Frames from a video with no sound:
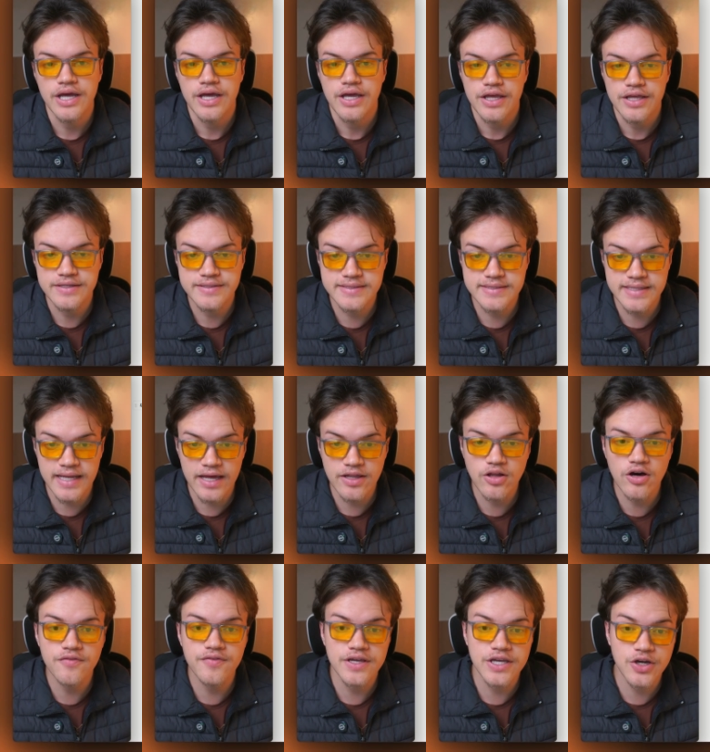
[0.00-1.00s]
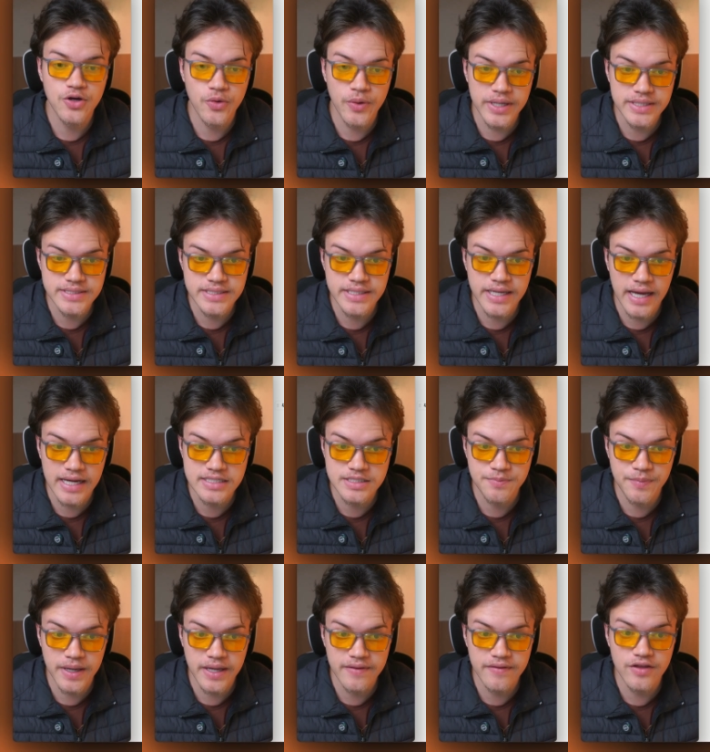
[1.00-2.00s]
instead of increasing ad
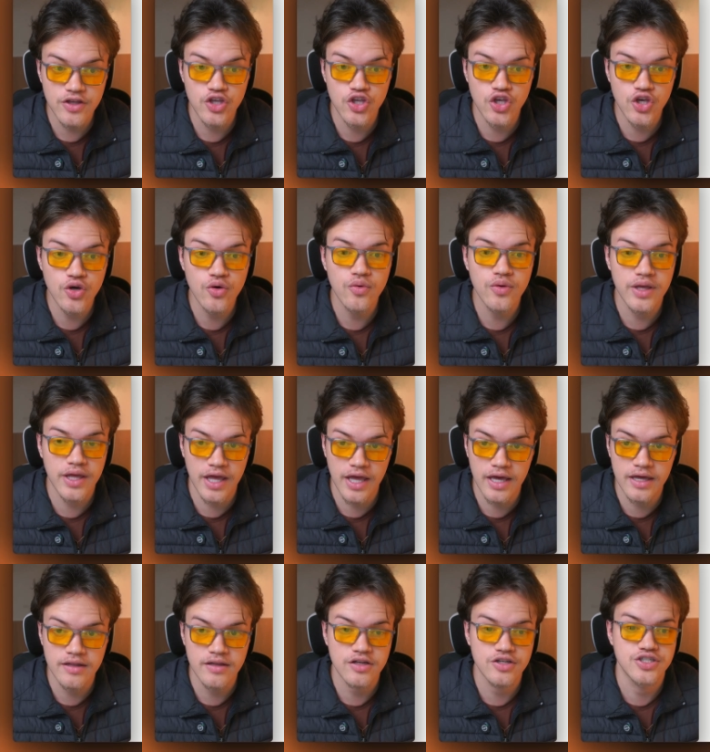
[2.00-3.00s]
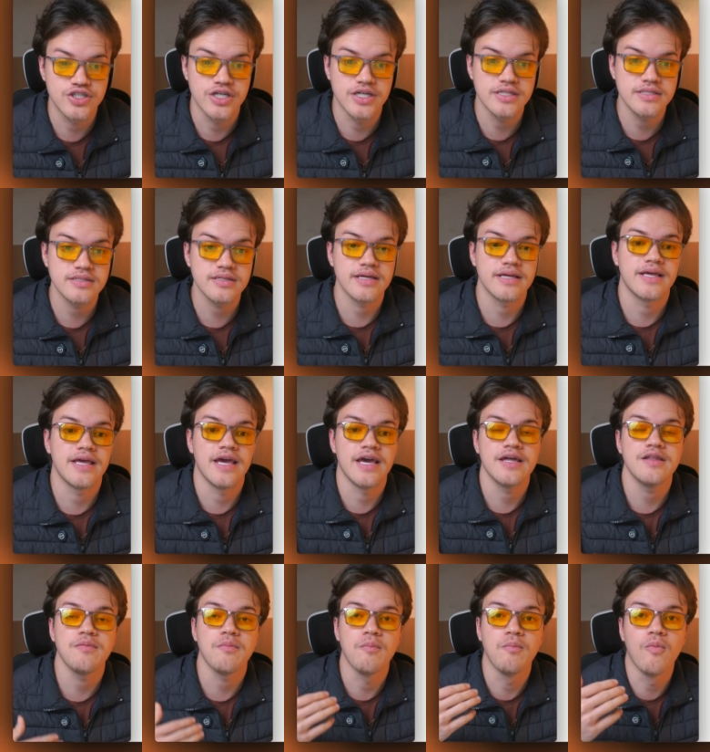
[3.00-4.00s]
spend, you can just
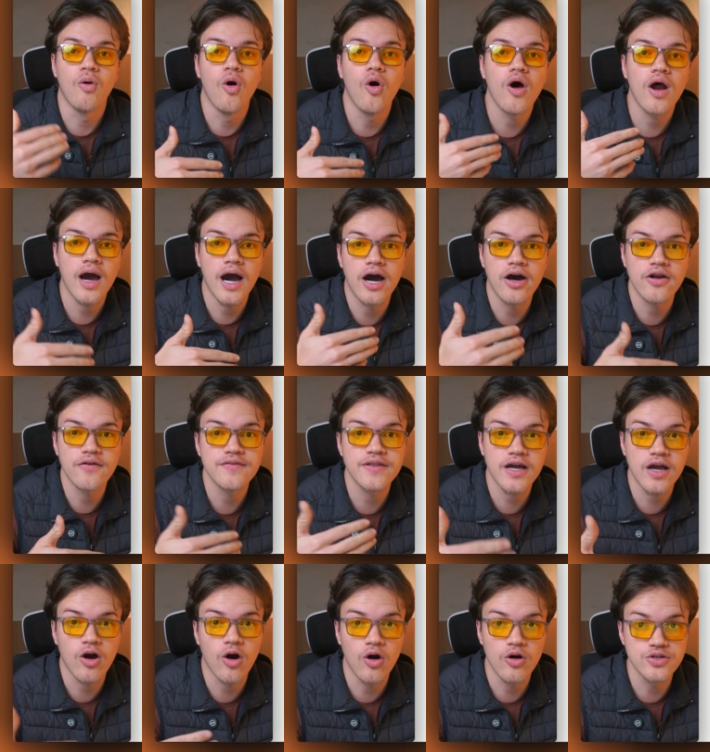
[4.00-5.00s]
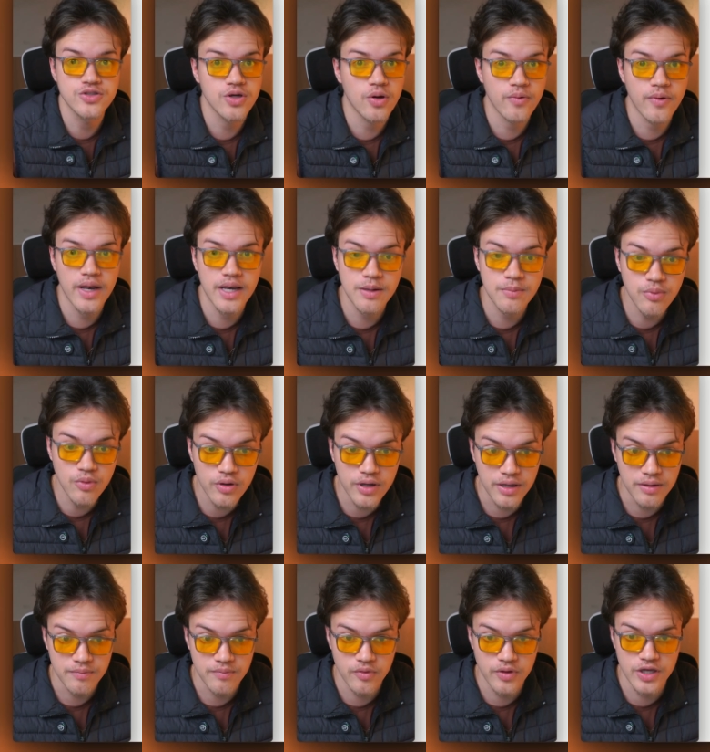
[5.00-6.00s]
get more out of the calls you're already
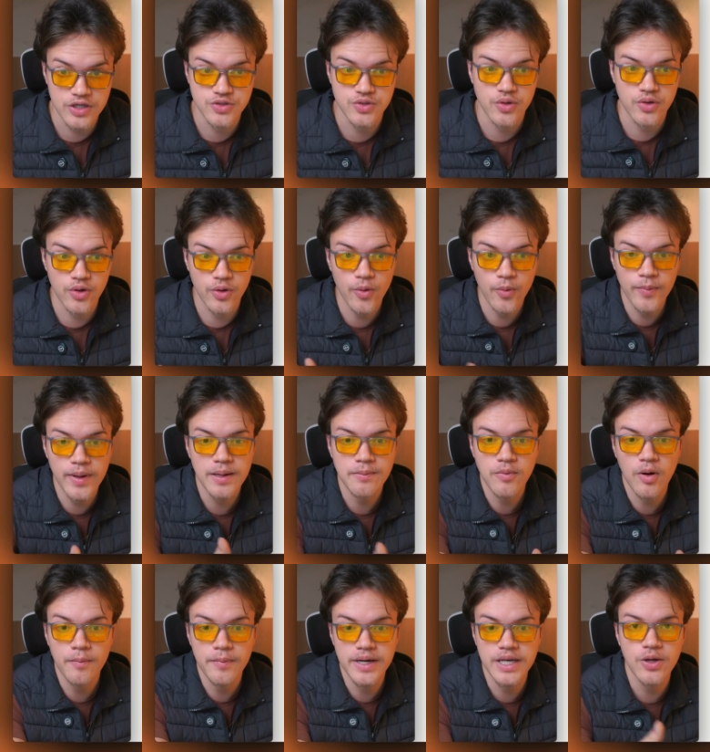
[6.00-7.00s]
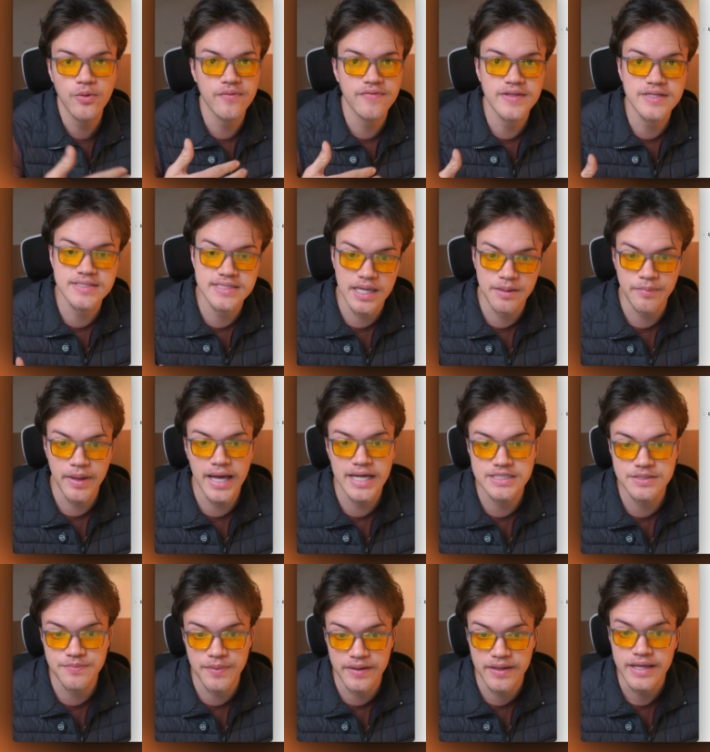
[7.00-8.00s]
booking, okay? So you make more money with the same ad
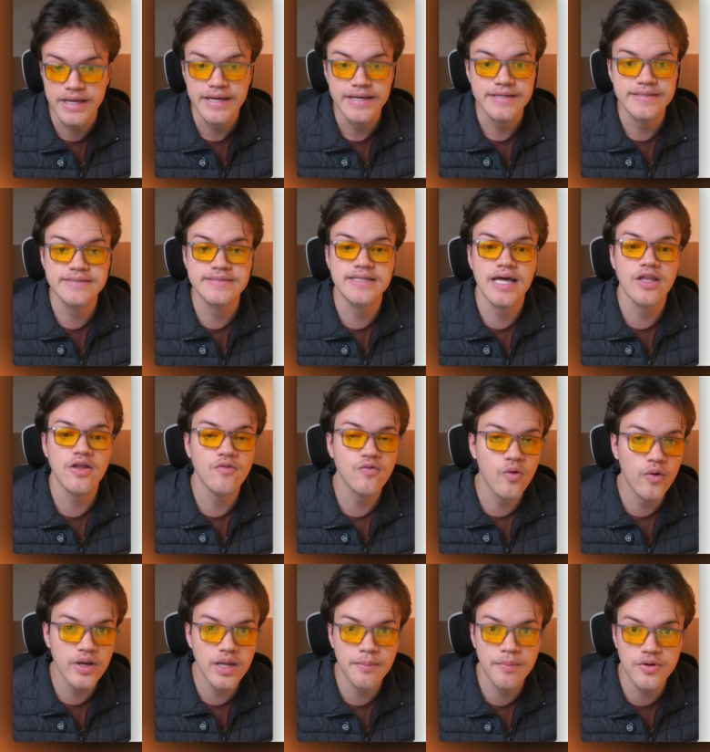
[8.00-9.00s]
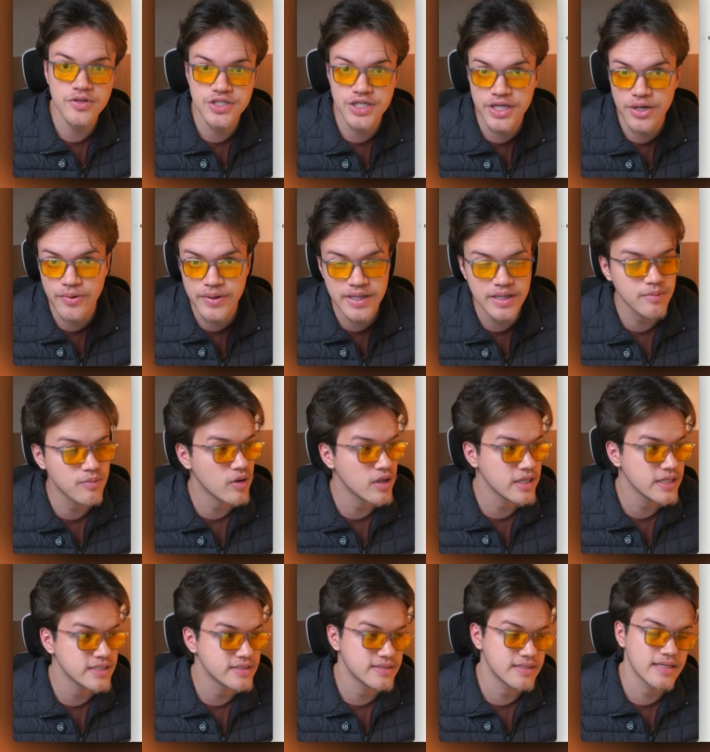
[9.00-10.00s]
spend. Instead of worrying about generating more
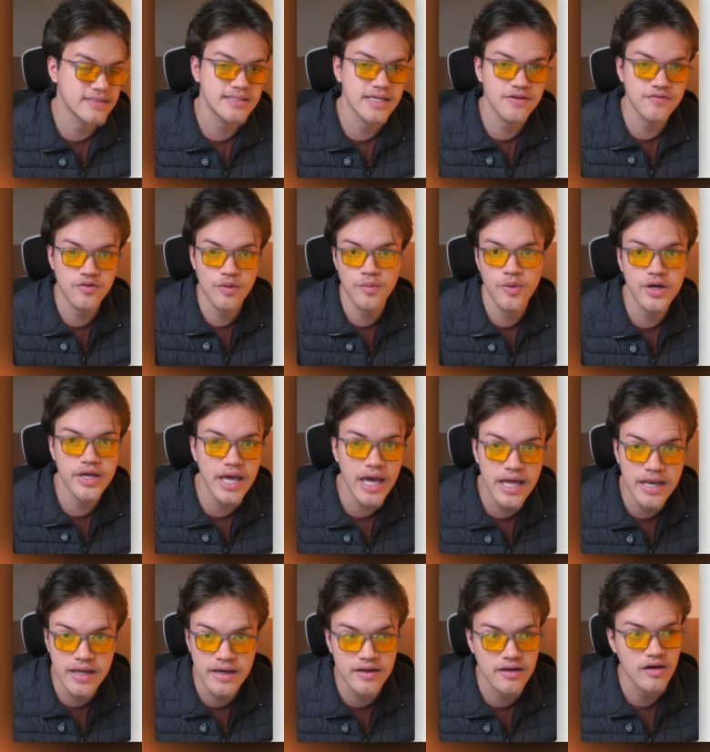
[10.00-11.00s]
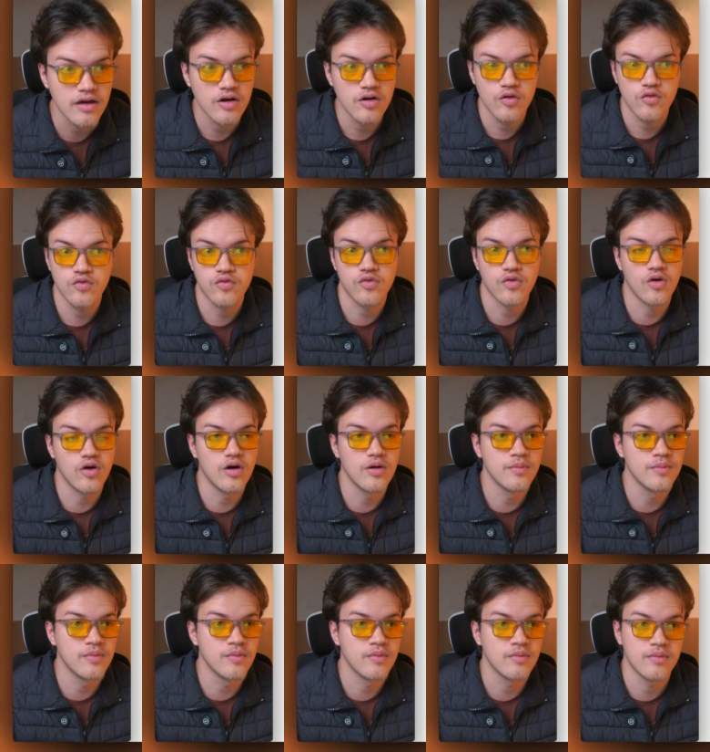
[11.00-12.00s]
leads, let's say from organic,
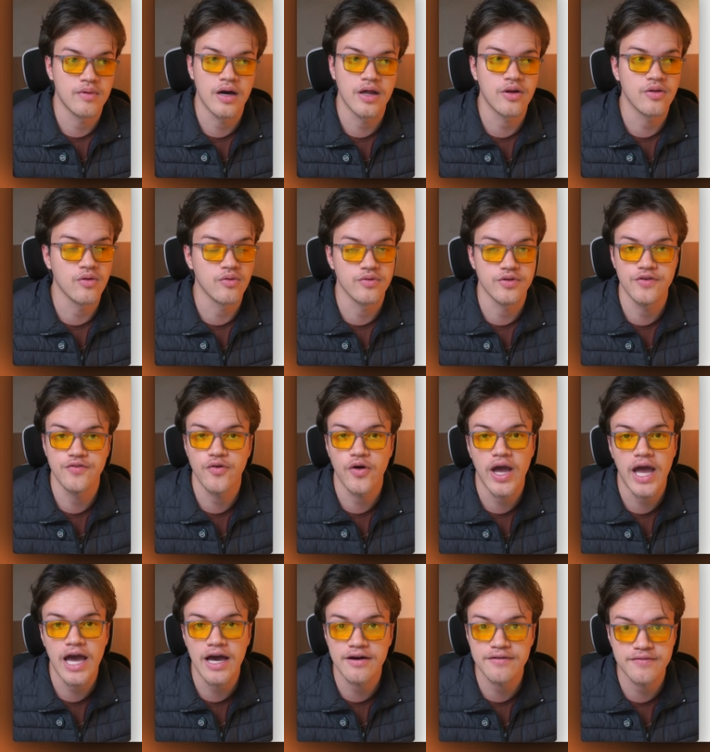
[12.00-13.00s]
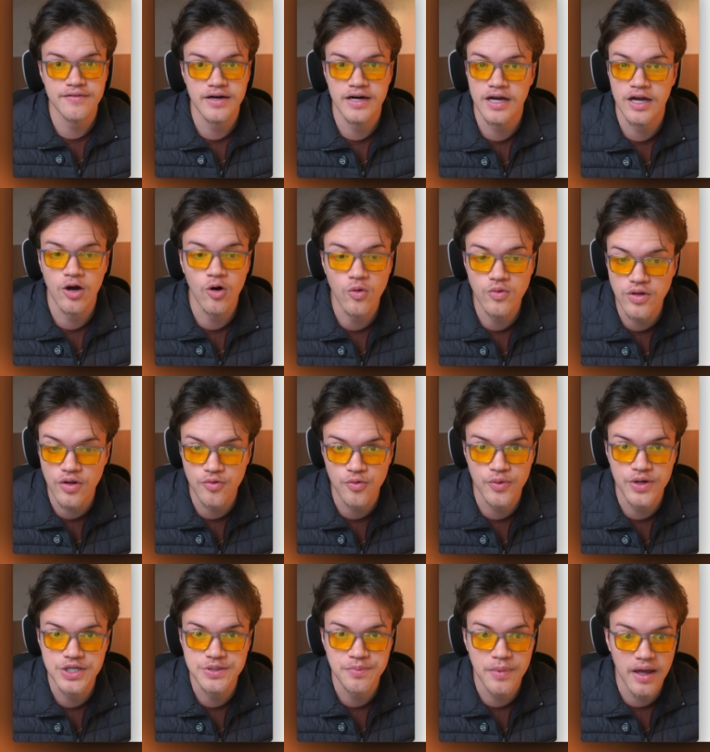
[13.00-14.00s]
from, I don't know, if you have a cold
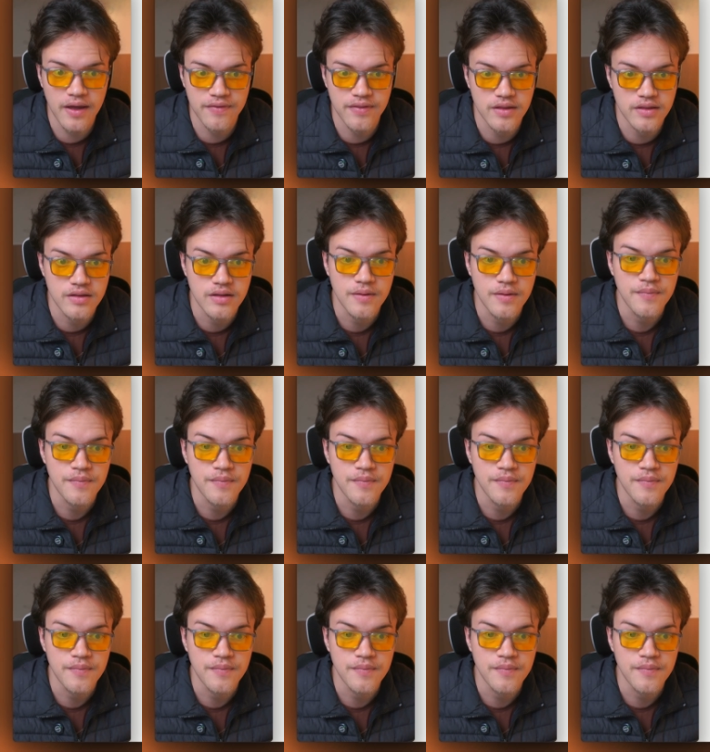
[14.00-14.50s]
outreach method.